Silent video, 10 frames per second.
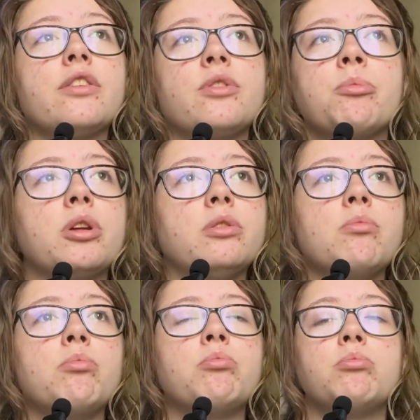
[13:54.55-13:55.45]
If you've
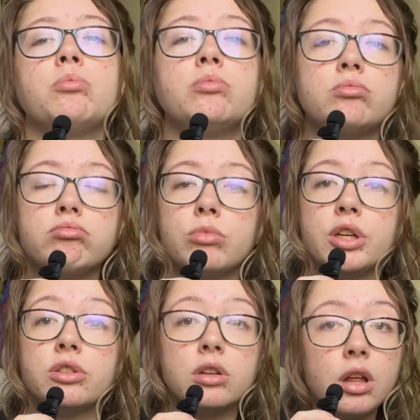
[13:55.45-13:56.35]
been
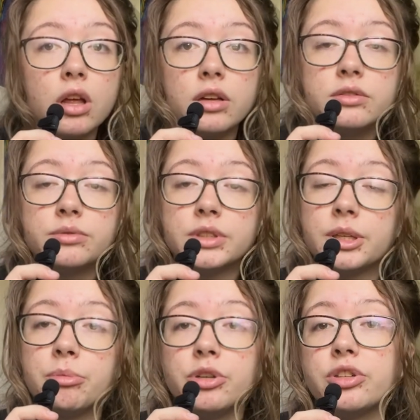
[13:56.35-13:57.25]
watching along,
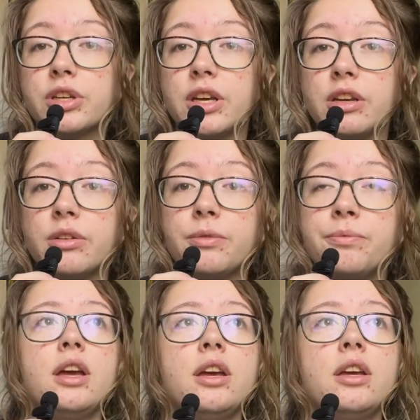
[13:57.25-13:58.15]
really appreciate you,
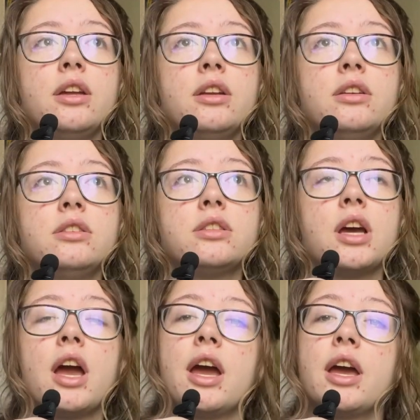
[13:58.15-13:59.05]
and
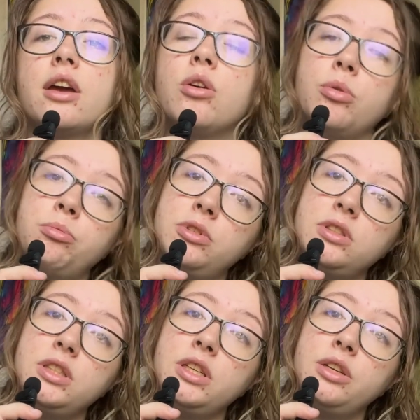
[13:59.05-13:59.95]
I hope to see